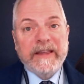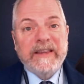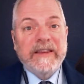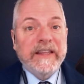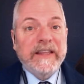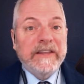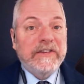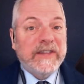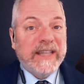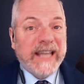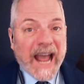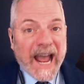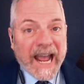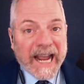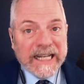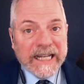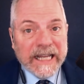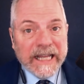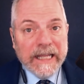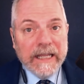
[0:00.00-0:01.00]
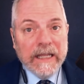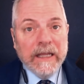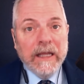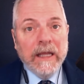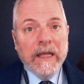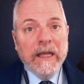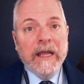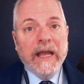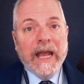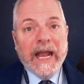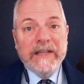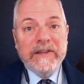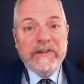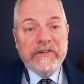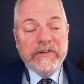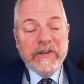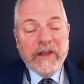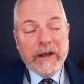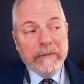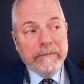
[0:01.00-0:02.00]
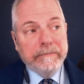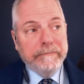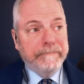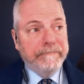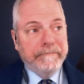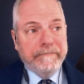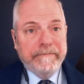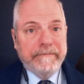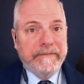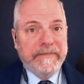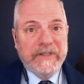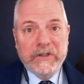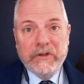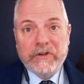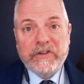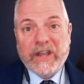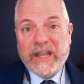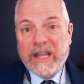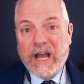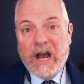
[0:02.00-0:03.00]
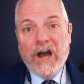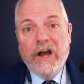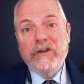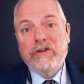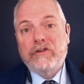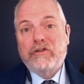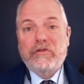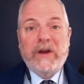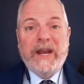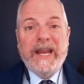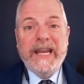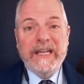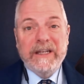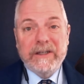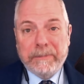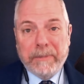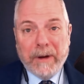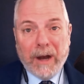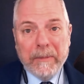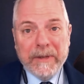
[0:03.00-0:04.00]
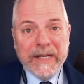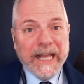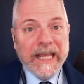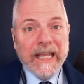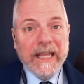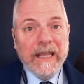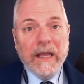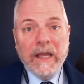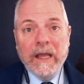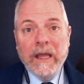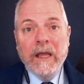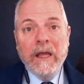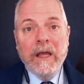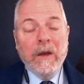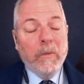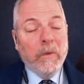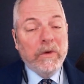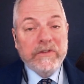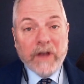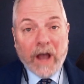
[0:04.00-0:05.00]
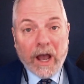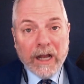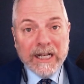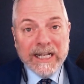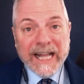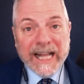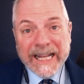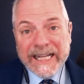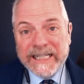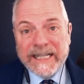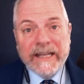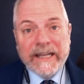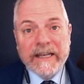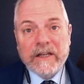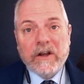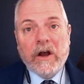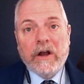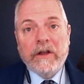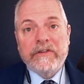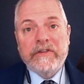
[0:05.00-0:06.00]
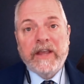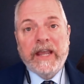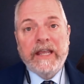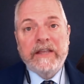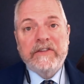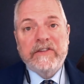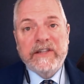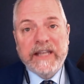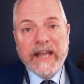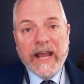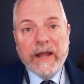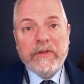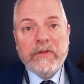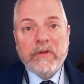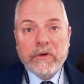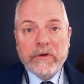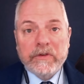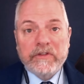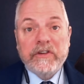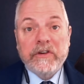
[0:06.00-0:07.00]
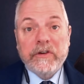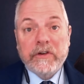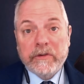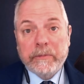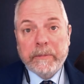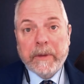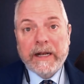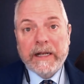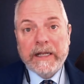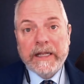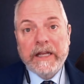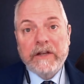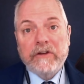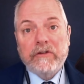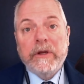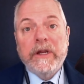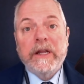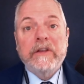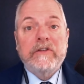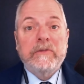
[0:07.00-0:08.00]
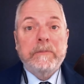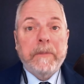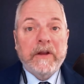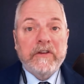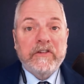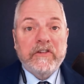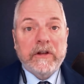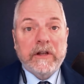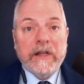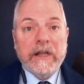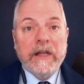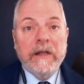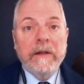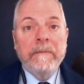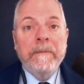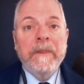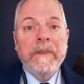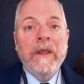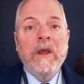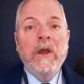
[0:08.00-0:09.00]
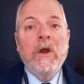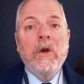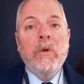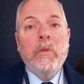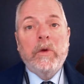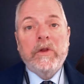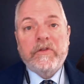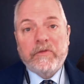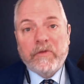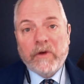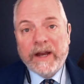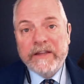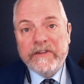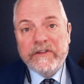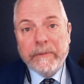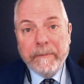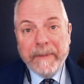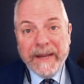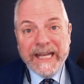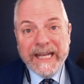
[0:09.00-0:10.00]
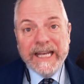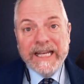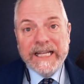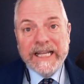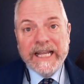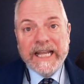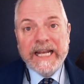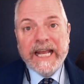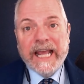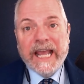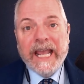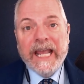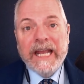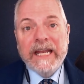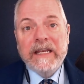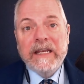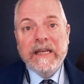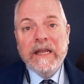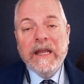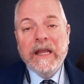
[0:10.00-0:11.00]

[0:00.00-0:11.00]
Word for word: that this tackling and some looks like untrained pummeling was unlikely to cause Hayes death or serious bodily injury, especially with friends immediately at hand,